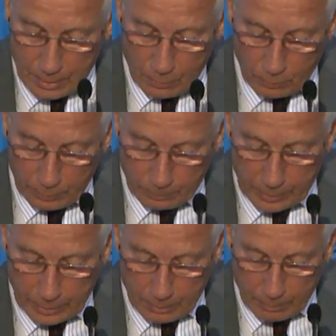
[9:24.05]
would
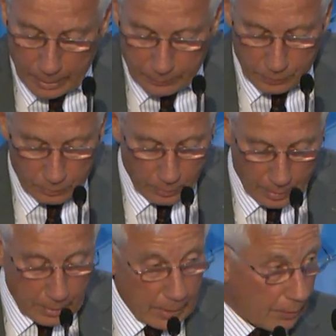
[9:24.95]
be, in my view,
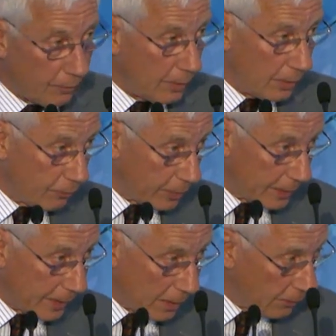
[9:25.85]
have a very
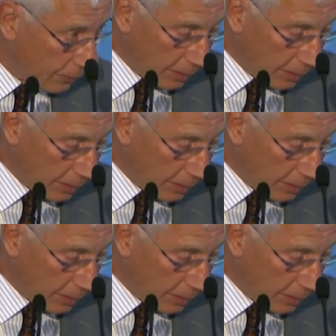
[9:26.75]
healthy